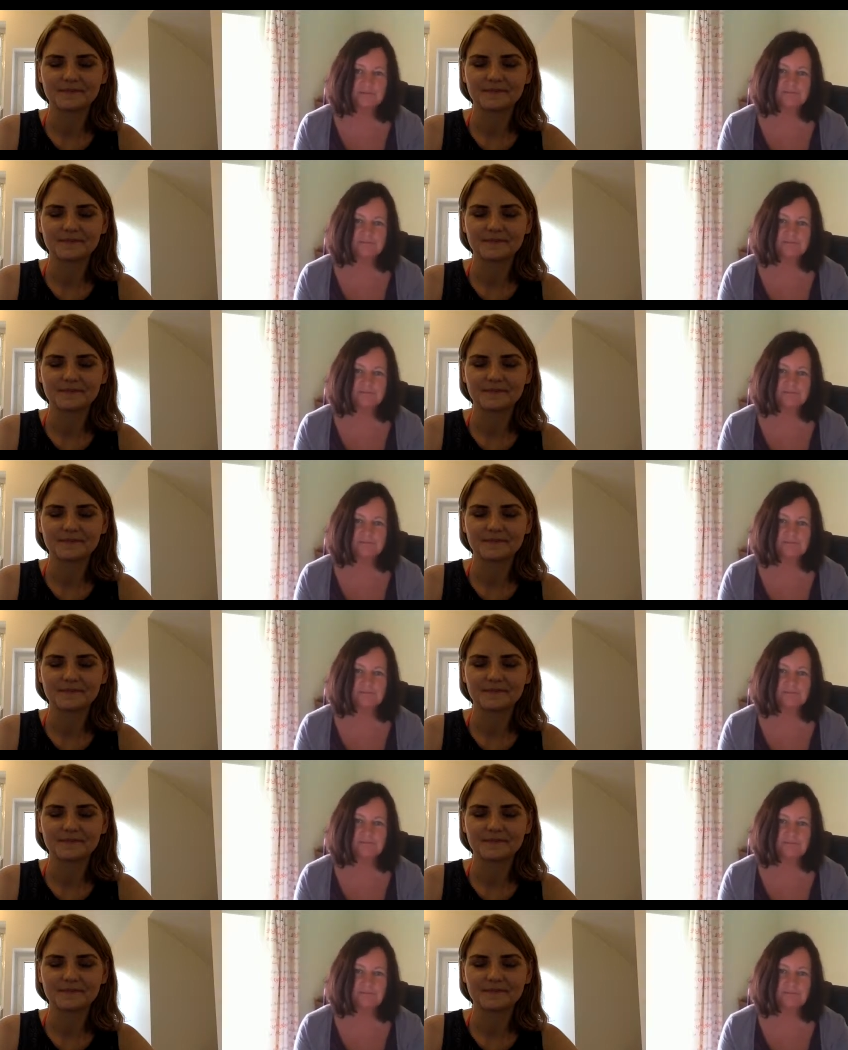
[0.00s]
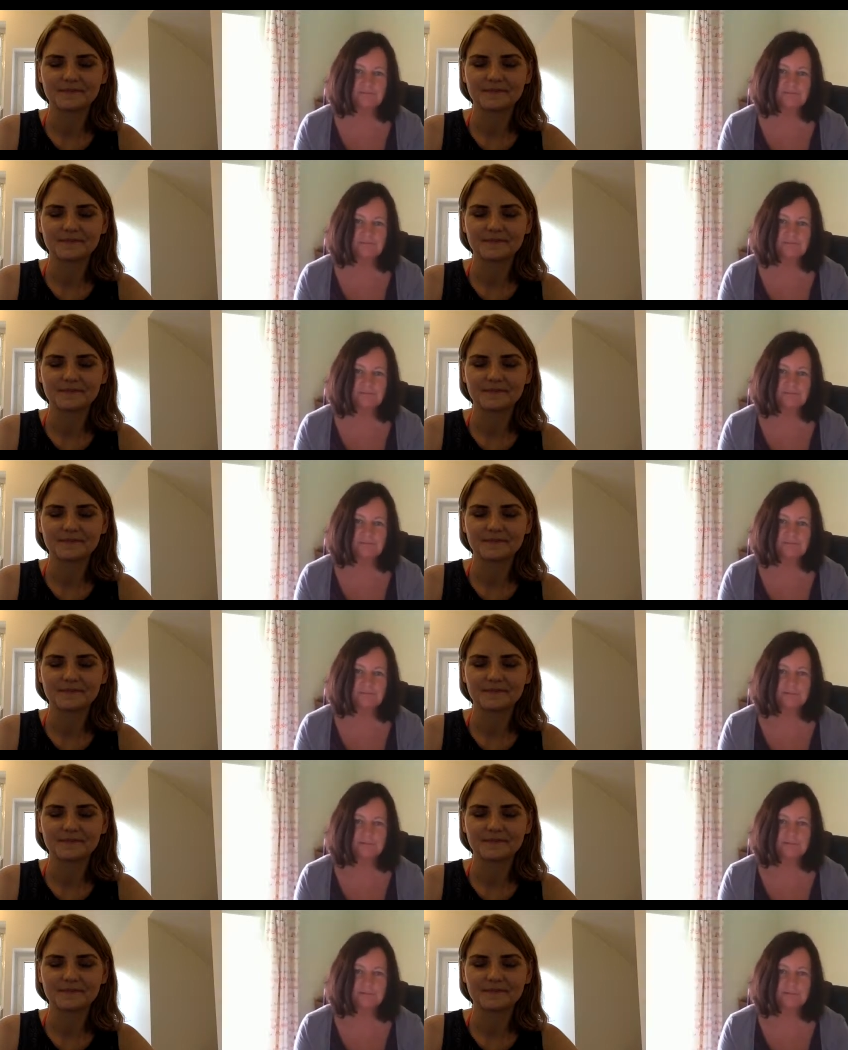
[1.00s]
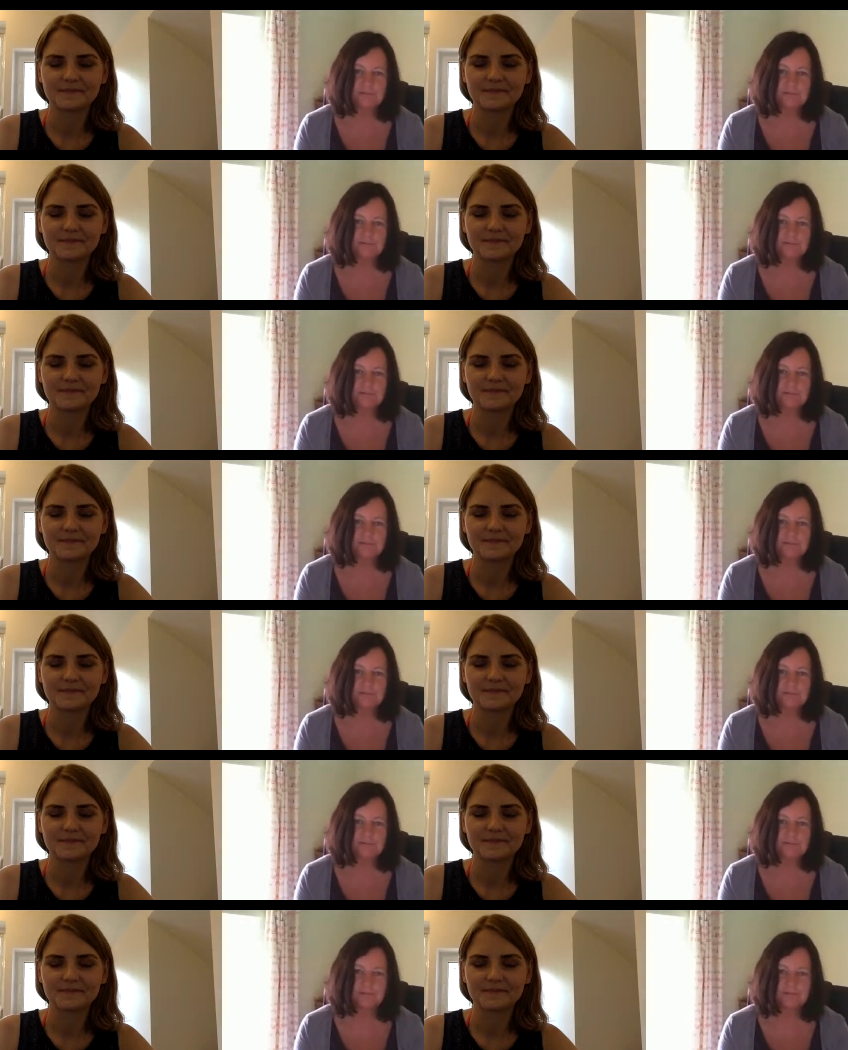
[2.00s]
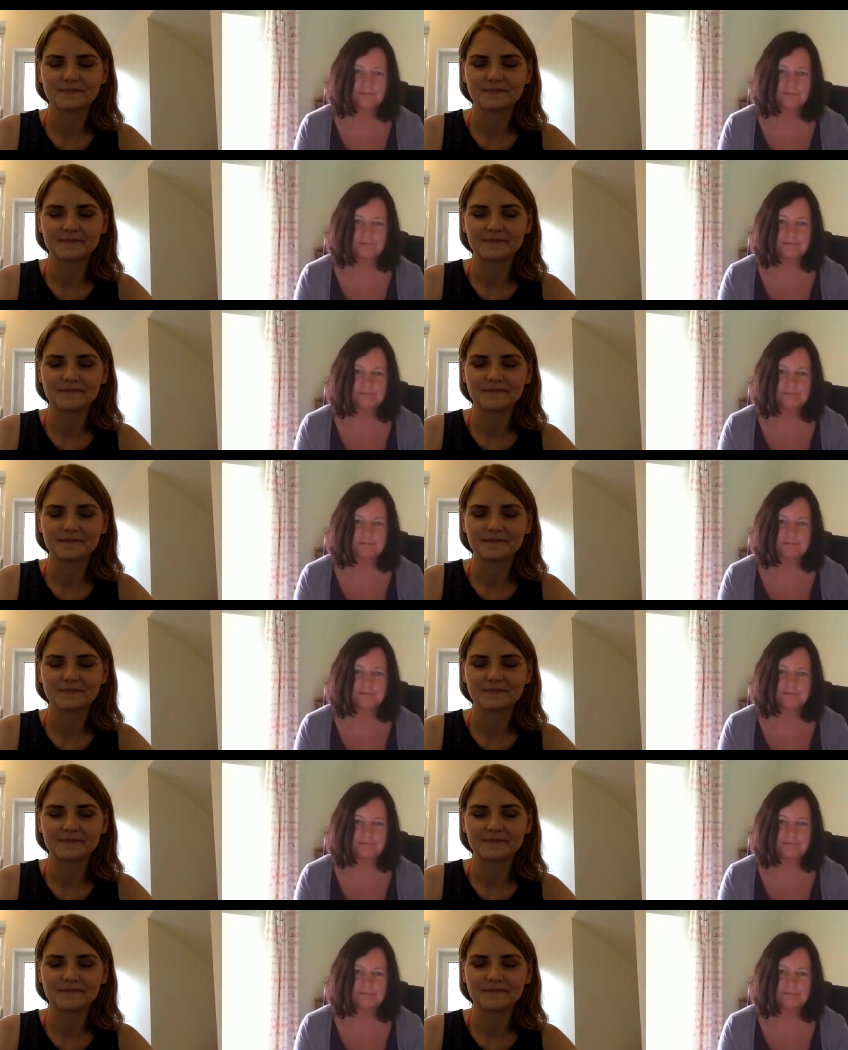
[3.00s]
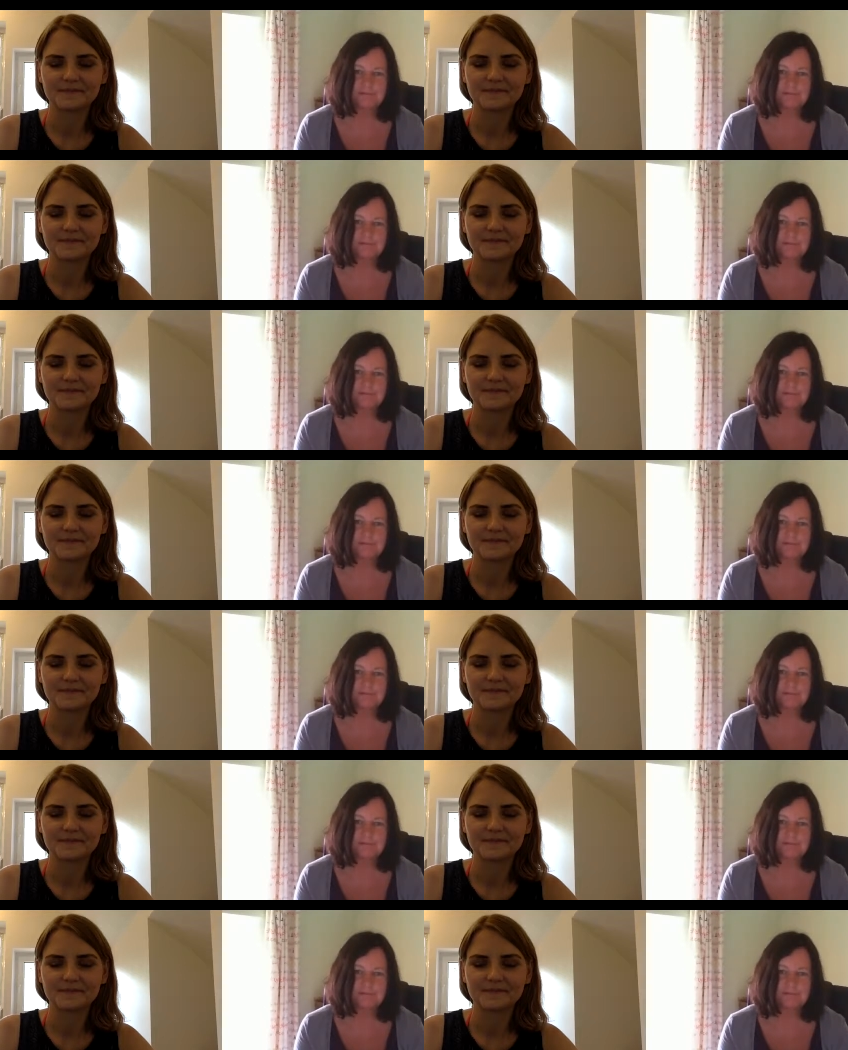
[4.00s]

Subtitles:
No one is speaking in this clip.